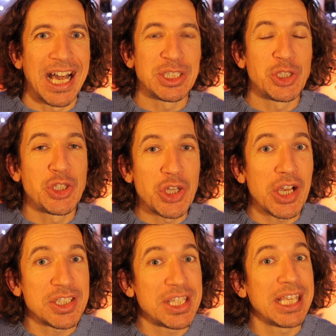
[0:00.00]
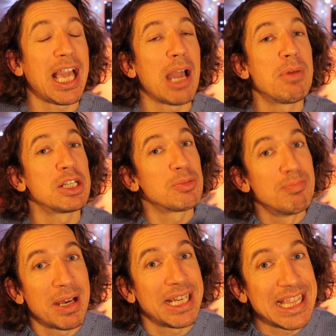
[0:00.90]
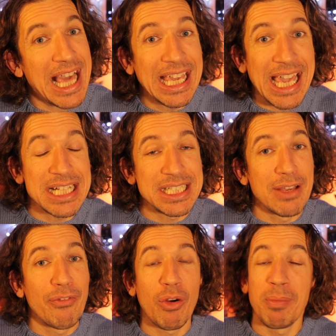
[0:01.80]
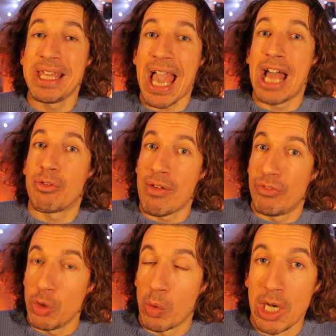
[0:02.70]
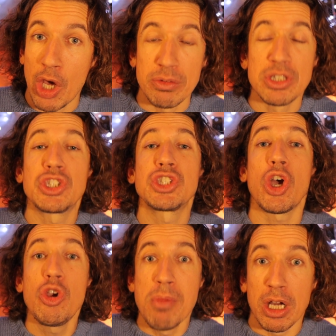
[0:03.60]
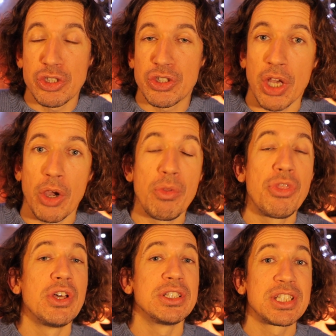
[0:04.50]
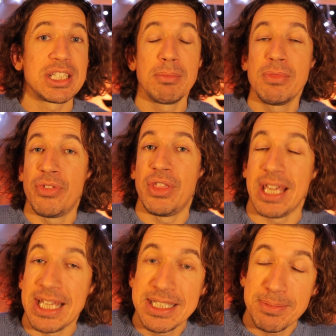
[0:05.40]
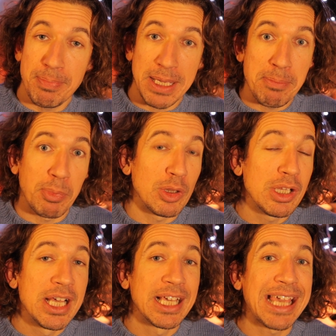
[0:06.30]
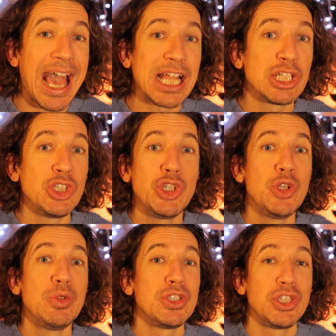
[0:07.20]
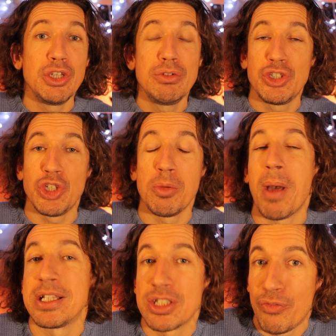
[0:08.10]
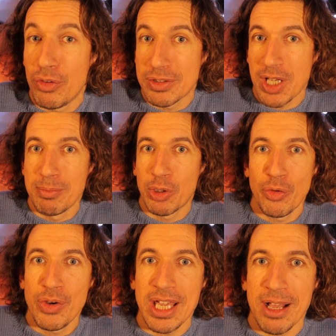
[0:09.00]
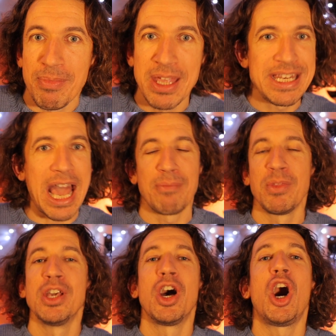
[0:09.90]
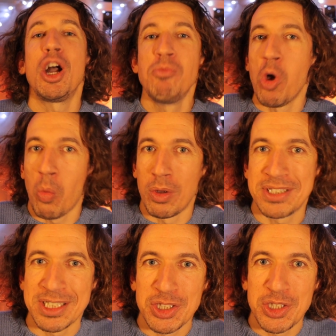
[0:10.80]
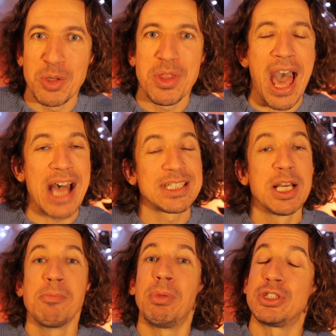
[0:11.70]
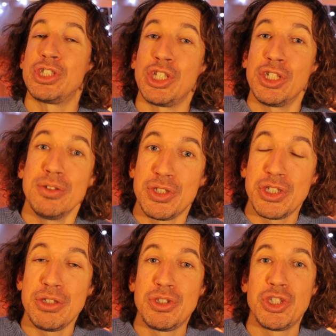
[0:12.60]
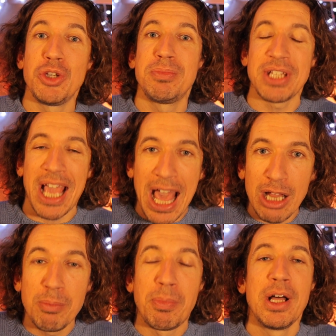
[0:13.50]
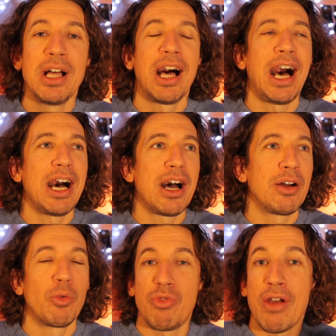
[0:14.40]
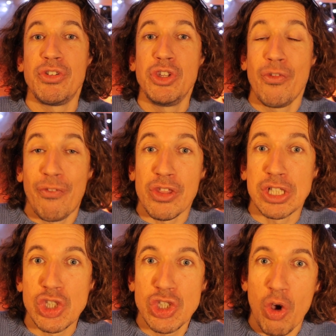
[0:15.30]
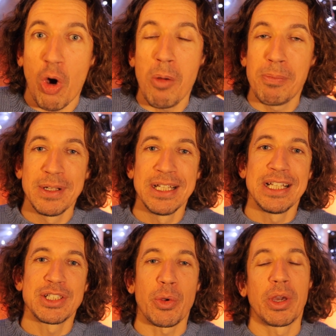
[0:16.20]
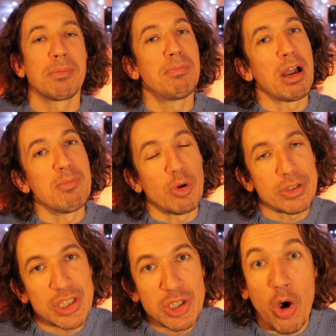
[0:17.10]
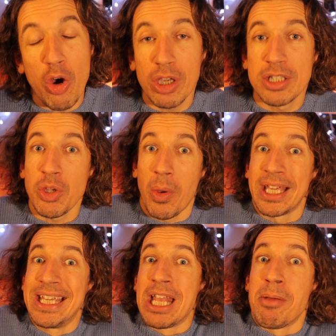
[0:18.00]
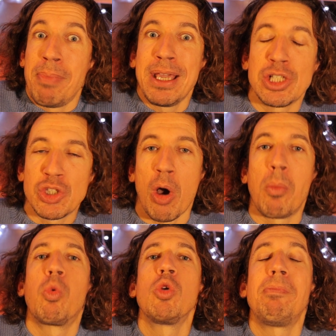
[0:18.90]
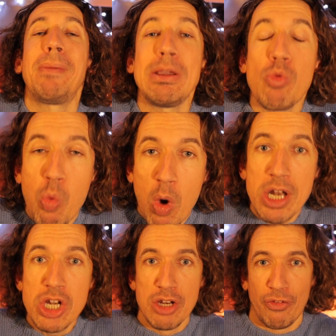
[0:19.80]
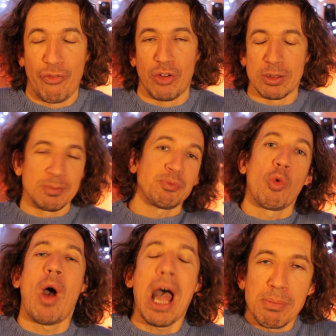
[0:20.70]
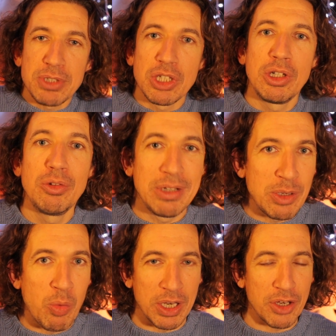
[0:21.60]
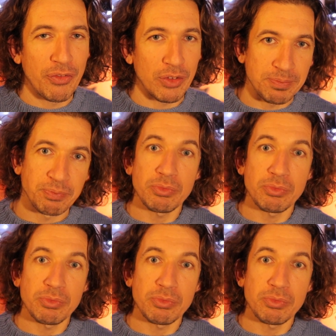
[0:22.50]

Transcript: Just think how much money they're getting from the ad revenue alone. So much so that some of these people can use YouTube as a full-time career. Now, I'm not wanting to do that, but to use YouTube to help revenue for the shop, so I can buy more stock, so I can get a bigger shop, would be wonderful. Absolutely wonderful.